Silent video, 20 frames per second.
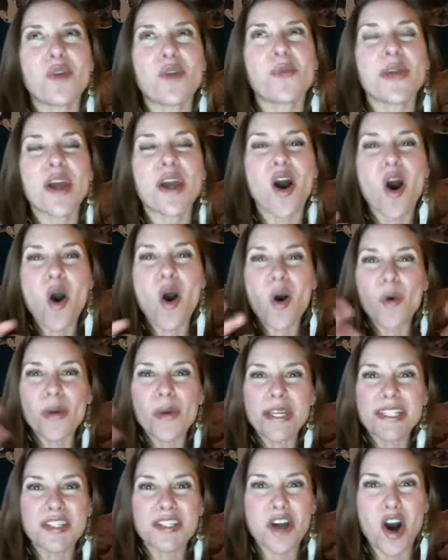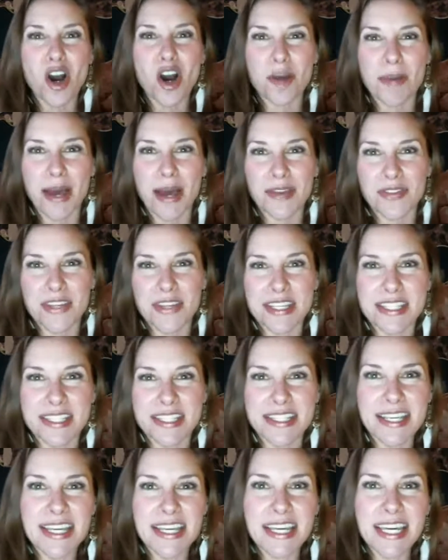we always talk about this
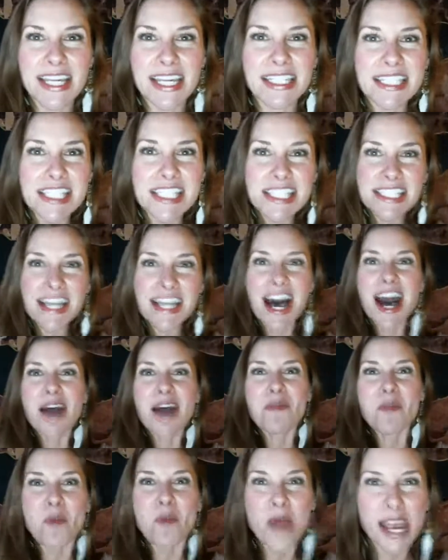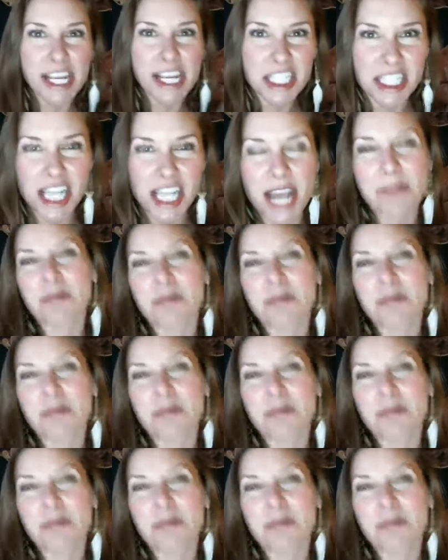in some way, shape,